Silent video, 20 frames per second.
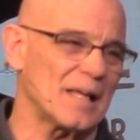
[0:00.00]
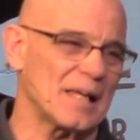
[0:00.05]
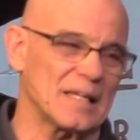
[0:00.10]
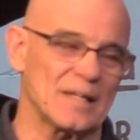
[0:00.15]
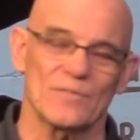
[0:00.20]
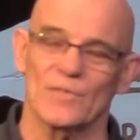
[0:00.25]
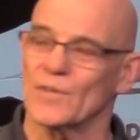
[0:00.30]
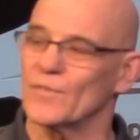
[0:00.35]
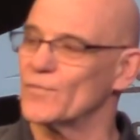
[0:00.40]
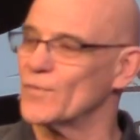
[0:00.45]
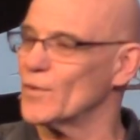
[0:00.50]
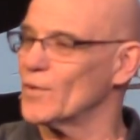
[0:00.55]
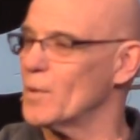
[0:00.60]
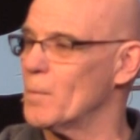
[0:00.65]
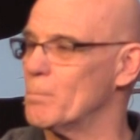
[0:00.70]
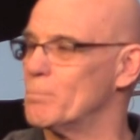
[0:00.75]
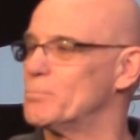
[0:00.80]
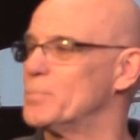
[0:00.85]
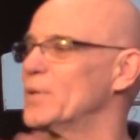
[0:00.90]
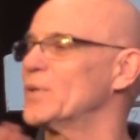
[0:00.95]
eh, even if
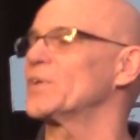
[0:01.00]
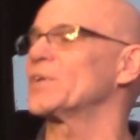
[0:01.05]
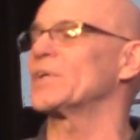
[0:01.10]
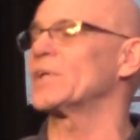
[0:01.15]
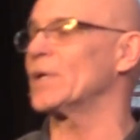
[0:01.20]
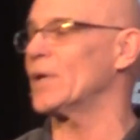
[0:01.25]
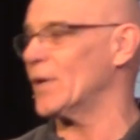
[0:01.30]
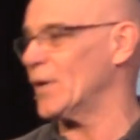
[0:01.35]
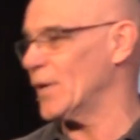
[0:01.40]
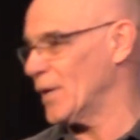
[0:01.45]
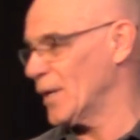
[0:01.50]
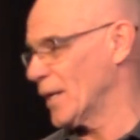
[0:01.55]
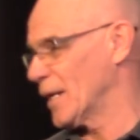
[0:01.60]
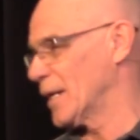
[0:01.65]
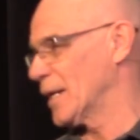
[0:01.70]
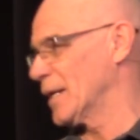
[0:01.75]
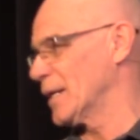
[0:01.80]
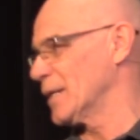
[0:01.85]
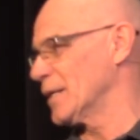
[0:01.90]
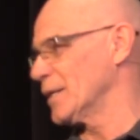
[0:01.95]
you're a billionaire,
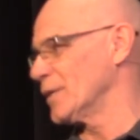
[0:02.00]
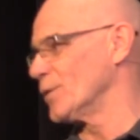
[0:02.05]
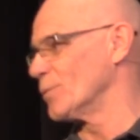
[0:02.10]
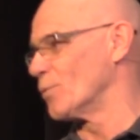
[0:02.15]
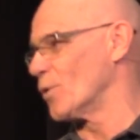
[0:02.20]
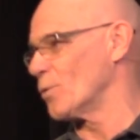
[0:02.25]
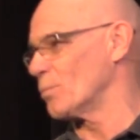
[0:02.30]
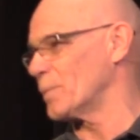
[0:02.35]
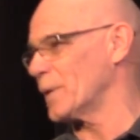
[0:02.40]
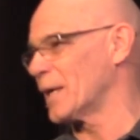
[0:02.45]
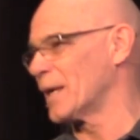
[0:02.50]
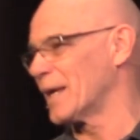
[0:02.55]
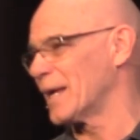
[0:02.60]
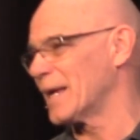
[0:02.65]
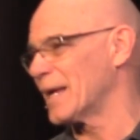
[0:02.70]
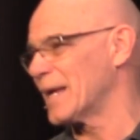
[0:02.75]
you won't be.